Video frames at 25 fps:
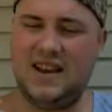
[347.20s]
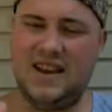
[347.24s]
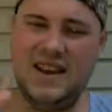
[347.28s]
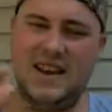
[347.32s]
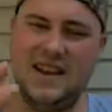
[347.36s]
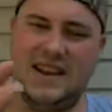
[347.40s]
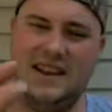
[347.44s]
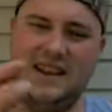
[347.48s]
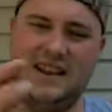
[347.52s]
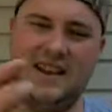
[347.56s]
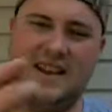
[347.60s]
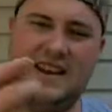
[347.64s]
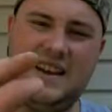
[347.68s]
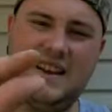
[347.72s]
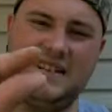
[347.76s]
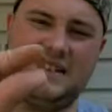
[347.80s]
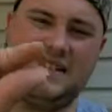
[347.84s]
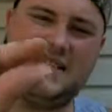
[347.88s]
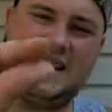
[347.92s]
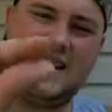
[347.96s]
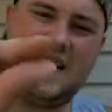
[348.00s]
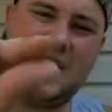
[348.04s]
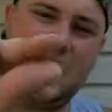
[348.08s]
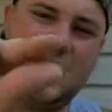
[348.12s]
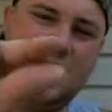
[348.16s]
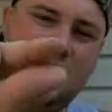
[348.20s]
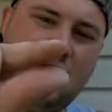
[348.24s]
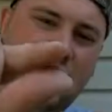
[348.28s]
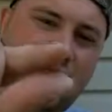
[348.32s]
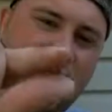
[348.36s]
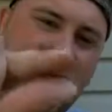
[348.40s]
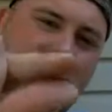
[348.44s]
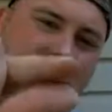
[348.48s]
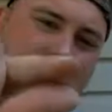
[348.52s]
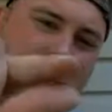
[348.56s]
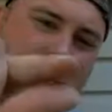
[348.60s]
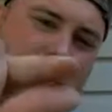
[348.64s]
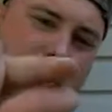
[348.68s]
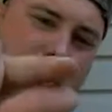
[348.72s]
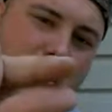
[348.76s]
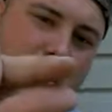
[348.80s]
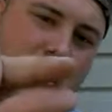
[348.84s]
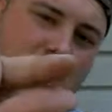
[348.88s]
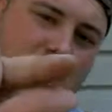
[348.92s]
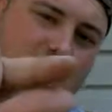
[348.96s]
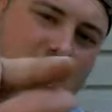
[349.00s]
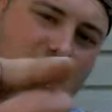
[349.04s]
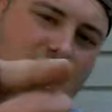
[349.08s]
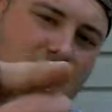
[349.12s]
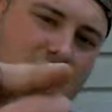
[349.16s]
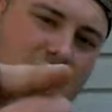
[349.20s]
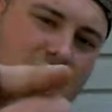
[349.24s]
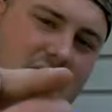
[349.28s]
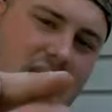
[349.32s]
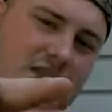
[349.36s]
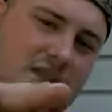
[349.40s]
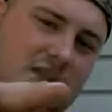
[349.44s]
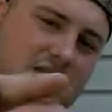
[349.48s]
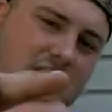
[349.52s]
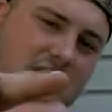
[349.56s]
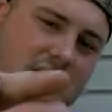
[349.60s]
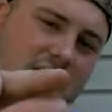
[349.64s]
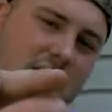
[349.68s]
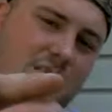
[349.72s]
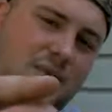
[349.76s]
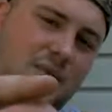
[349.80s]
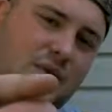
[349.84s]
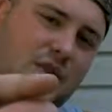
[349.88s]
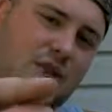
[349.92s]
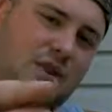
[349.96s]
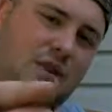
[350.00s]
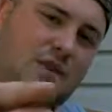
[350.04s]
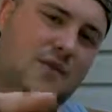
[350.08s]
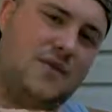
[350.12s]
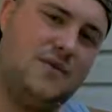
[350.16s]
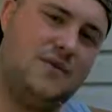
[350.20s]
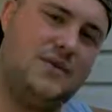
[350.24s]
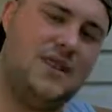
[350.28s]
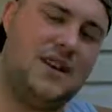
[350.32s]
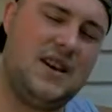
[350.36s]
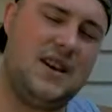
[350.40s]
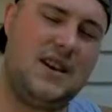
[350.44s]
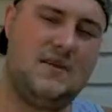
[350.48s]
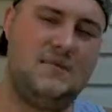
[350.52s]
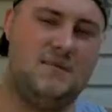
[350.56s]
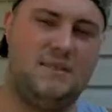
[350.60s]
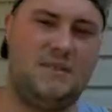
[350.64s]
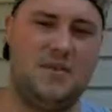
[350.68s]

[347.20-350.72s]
it's like that much, guys, with the nose hit,